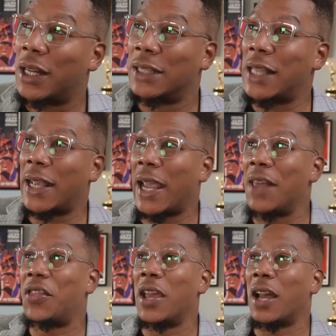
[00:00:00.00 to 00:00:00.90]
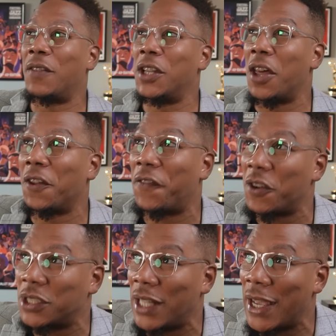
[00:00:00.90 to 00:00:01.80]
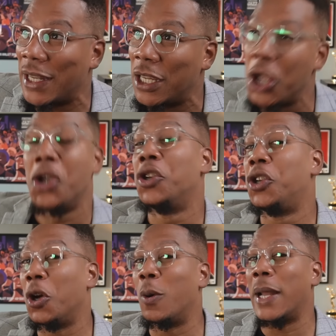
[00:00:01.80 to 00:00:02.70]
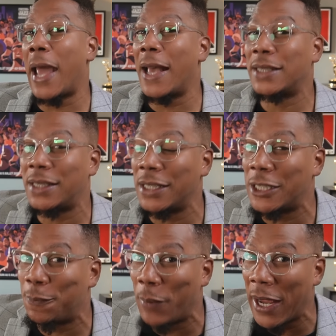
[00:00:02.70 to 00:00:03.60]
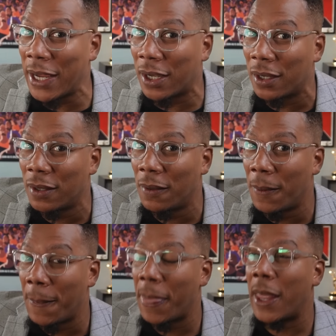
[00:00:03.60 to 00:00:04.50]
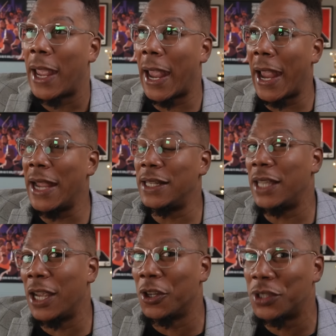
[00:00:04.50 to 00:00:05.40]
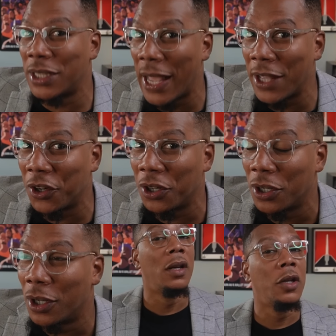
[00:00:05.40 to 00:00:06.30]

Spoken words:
because I can't think of another First Lady you would ask to speak 8 years later.